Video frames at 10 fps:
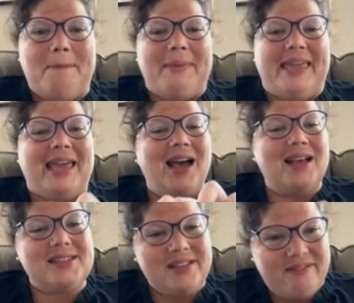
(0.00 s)

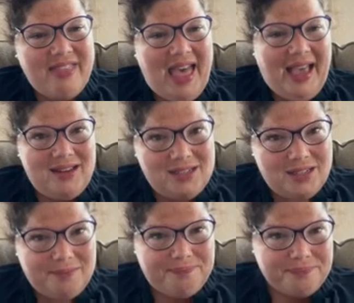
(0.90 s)
Because of
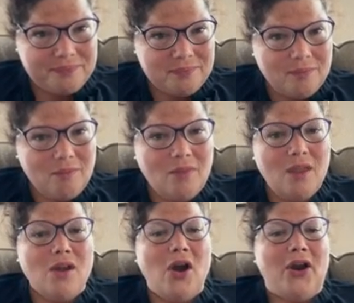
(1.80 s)
that,
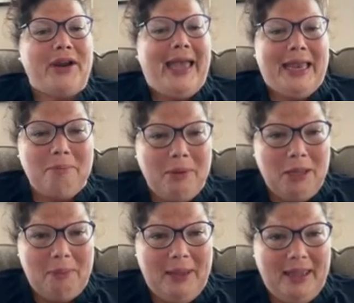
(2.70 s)
Our
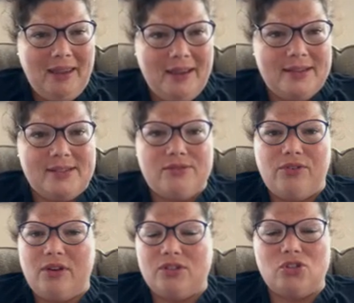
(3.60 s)
NPP is
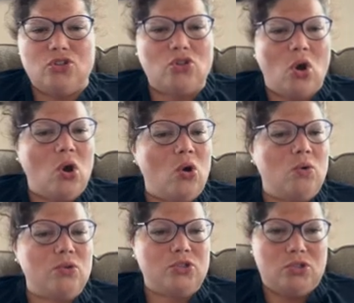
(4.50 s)

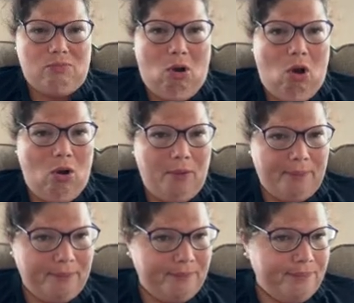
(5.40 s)
so small.
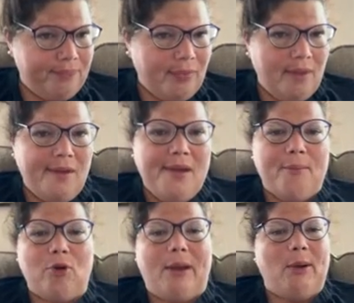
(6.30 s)

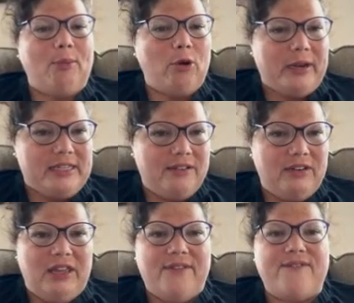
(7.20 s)
Primary
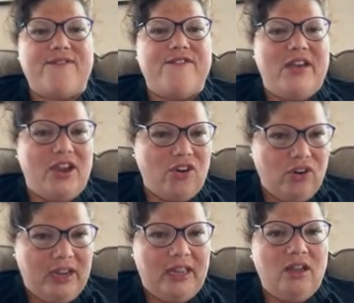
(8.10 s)
productivity,
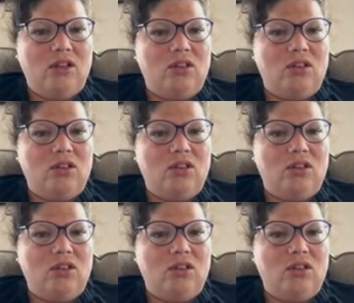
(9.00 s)
very